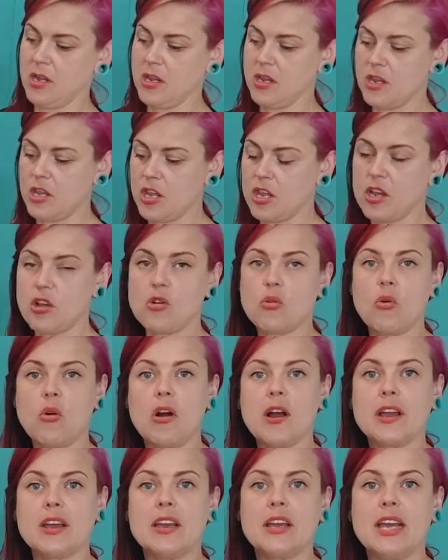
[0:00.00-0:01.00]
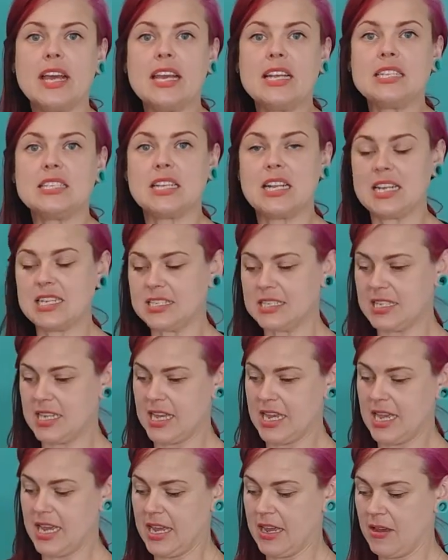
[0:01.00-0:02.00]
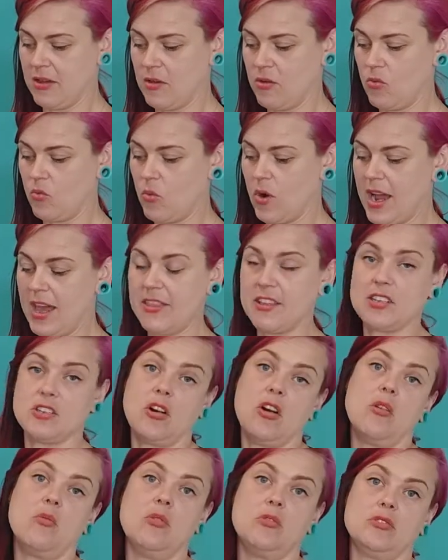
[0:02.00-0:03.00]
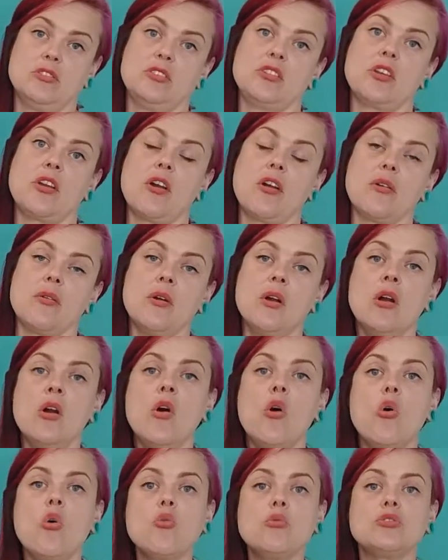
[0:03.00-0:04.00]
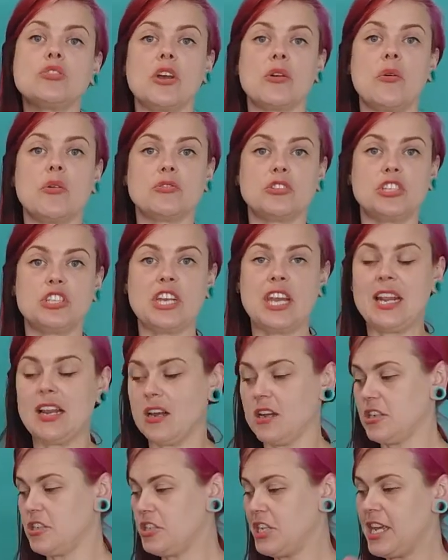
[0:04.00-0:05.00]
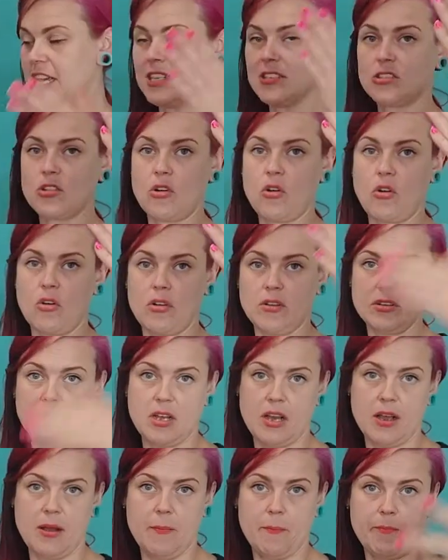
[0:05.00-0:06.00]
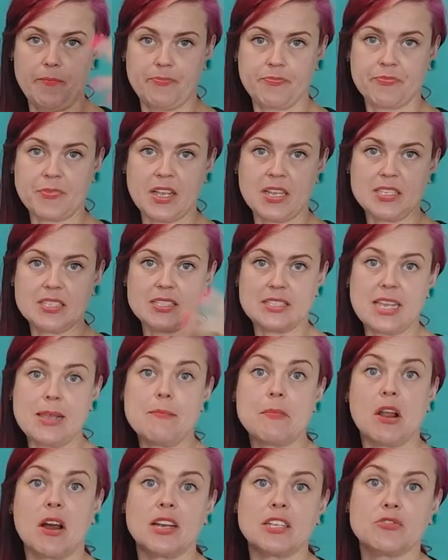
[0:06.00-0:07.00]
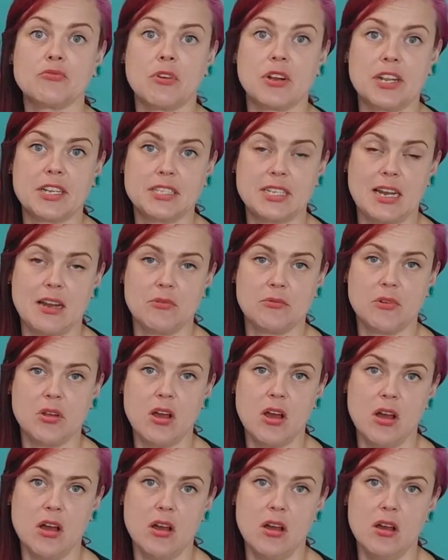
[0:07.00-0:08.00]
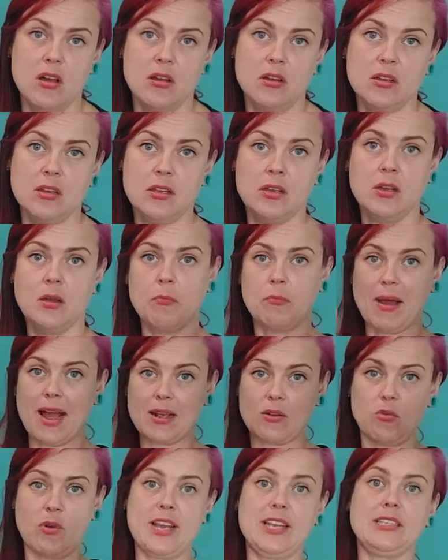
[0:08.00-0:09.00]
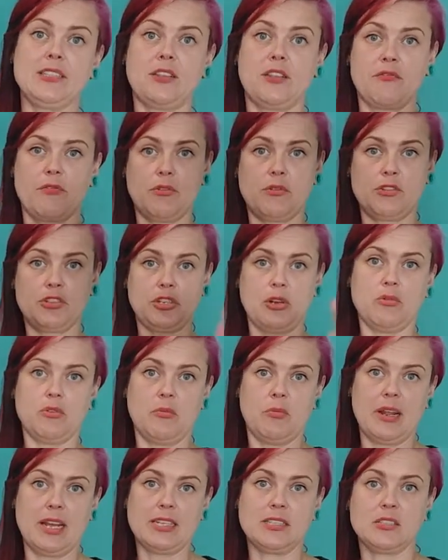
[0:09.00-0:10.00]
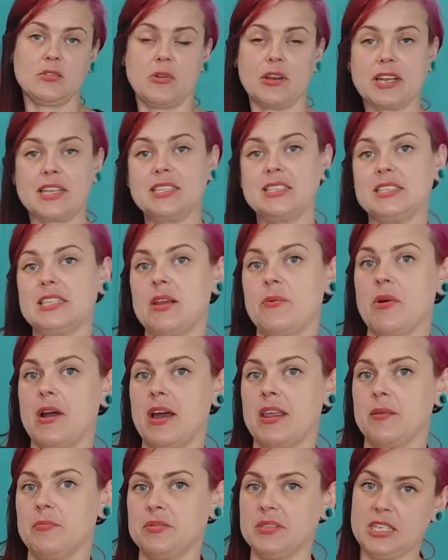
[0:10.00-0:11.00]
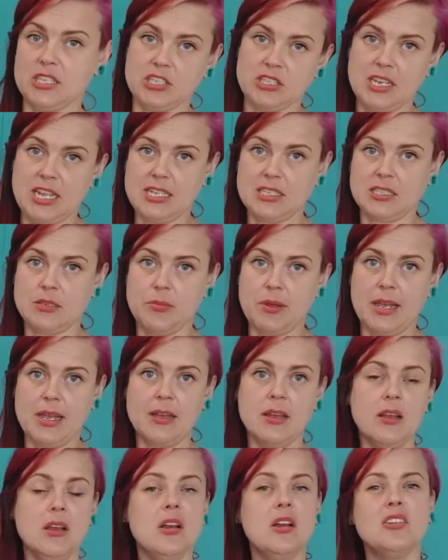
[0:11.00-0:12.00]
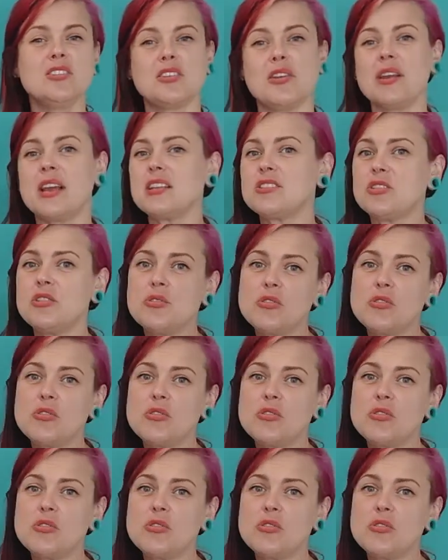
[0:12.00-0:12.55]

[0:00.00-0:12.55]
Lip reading: you can quite easily see where the dart wants to go. Also on Sheila, she has got seam lines running down her back waist through the shoulder blade, so I can see where the position needs to be. Don't get too